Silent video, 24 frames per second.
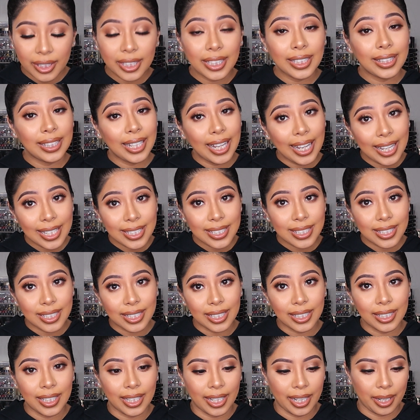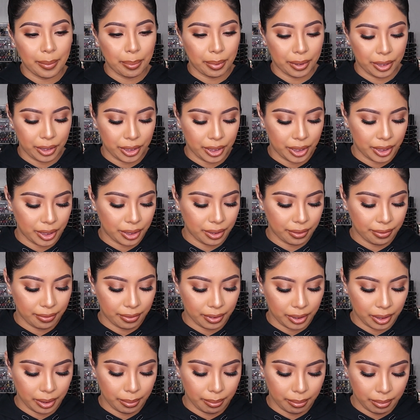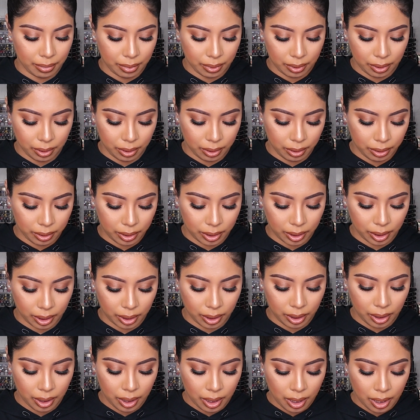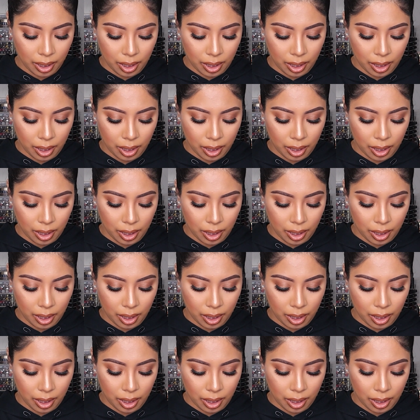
The last thing that I purchased from Ulta